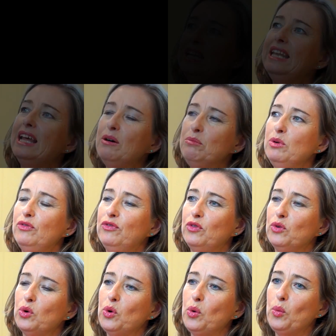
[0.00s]
Number
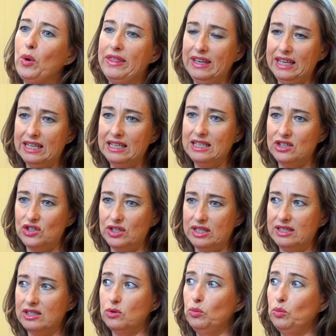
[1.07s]
four, weather
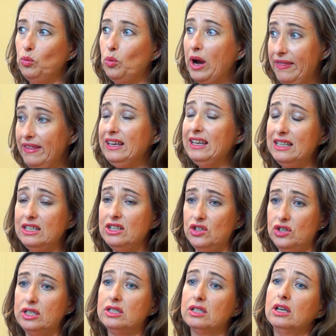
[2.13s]
conditions. Weather
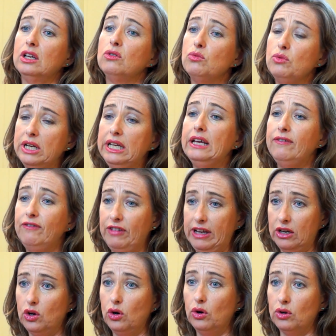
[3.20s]
conditions can really
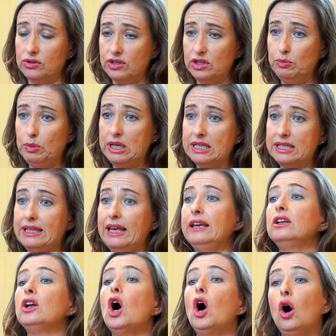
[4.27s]
affect costs because they
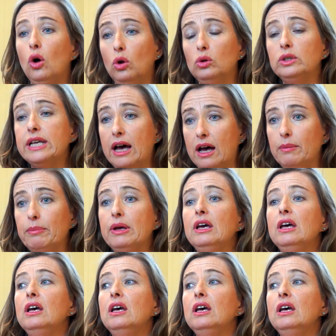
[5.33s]
can hold up